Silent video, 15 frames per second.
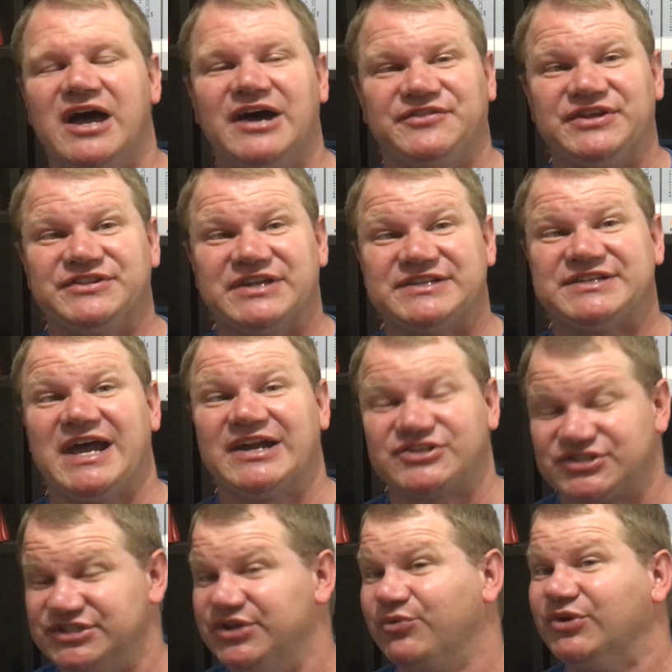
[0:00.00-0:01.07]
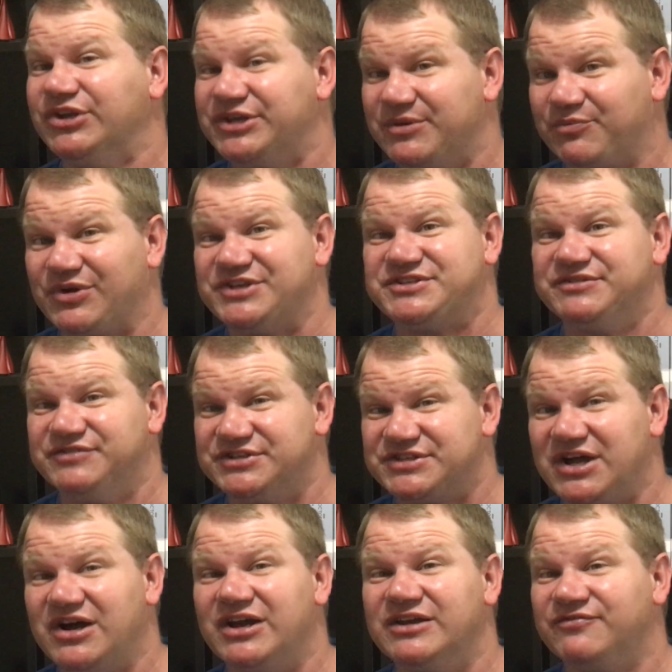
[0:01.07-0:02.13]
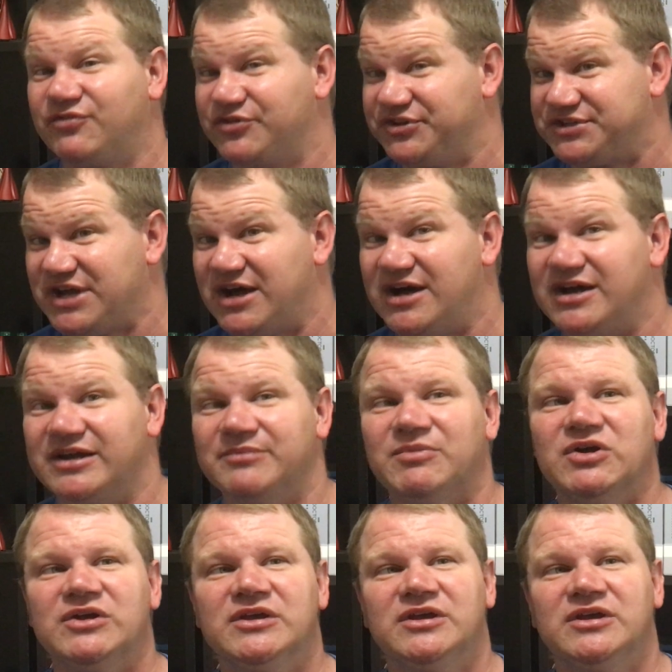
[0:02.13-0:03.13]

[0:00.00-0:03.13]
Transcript: I think that's actually a really impressive design for the time.